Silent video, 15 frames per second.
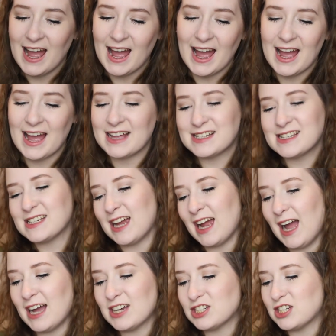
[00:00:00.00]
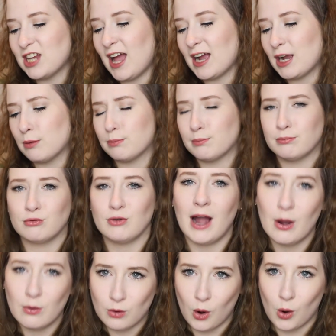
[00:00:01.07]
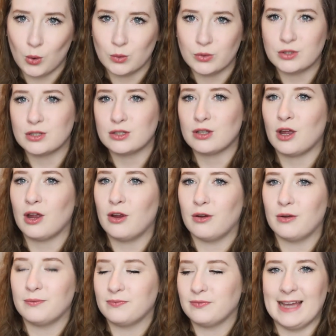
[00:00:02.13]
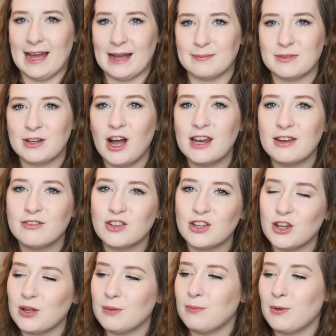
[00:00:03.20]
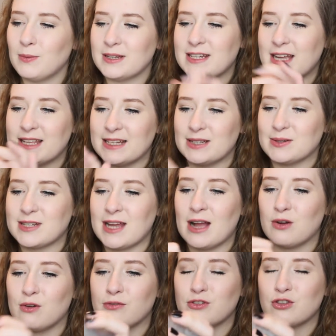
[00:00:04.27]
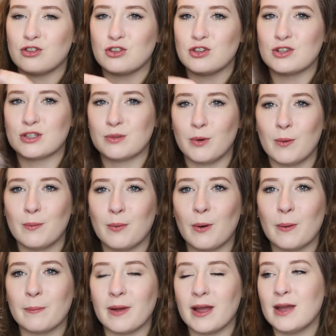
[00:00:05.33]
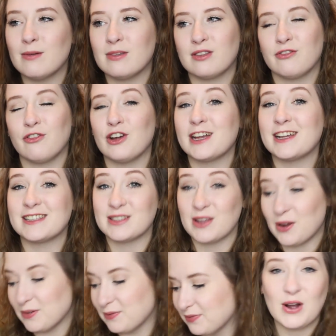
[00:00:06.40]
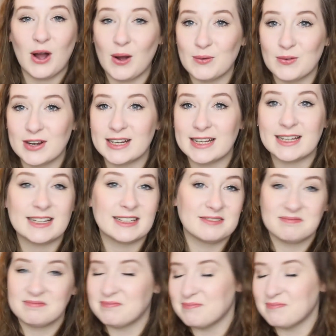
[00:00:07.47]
and hashtag brow goals. So yeah, kind of cute. Probably take the little tag off and just use the pom-pom, but it was free, so can't really